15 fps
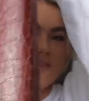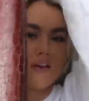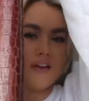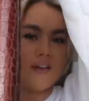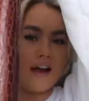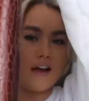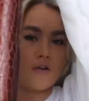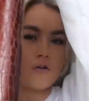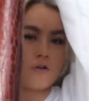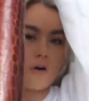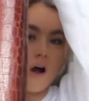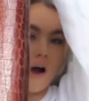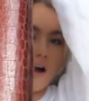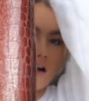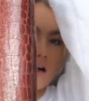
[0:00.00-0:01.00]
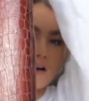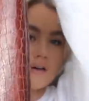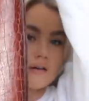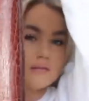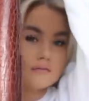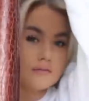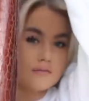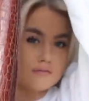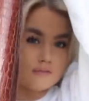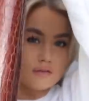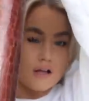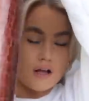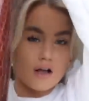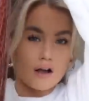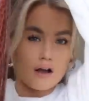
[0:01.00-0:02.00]
They're that croc,
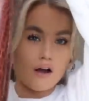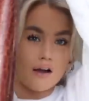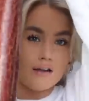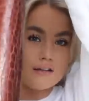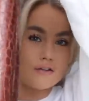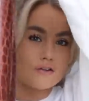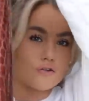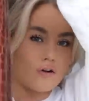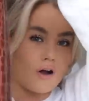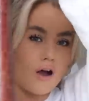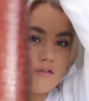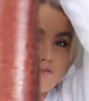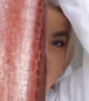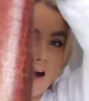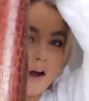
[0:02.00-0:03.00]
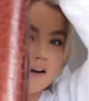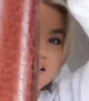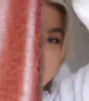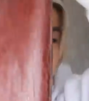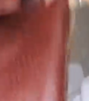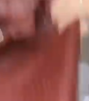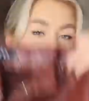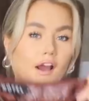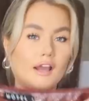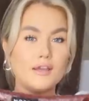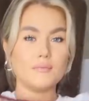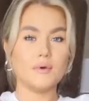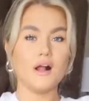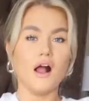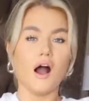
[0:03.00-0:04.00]
kind of the croc vinyl
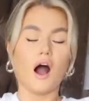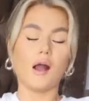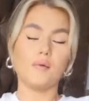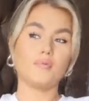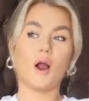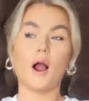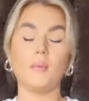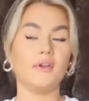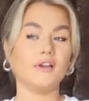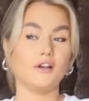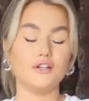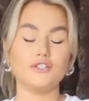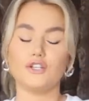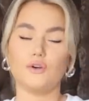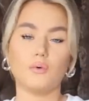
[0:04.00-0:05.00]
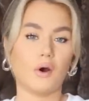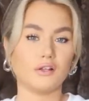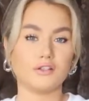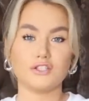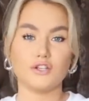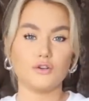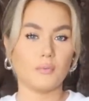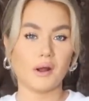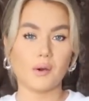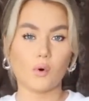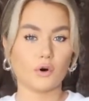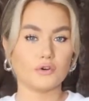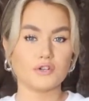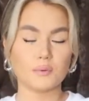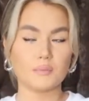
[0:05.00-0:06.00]
vibe. I'm probably going to do a what's new in my
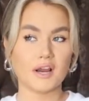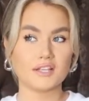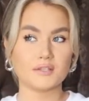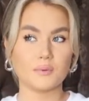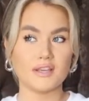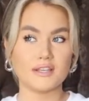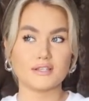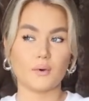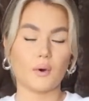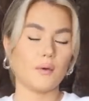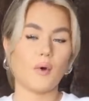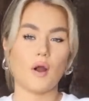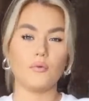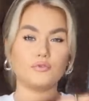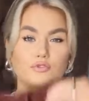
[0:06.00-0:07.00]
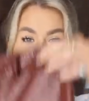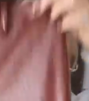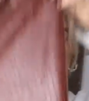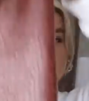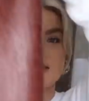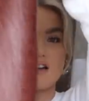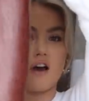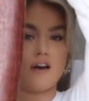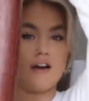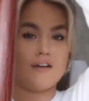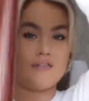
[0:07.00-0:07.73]
wardrobe next week. So I won't try these on or